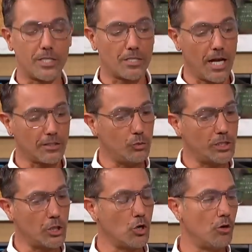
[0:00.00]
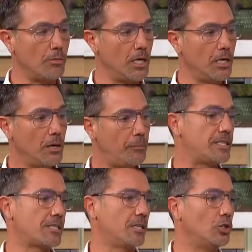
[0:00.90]
start with a normal
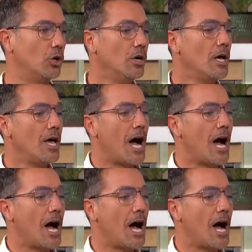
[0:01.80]
pizza oh dough. God.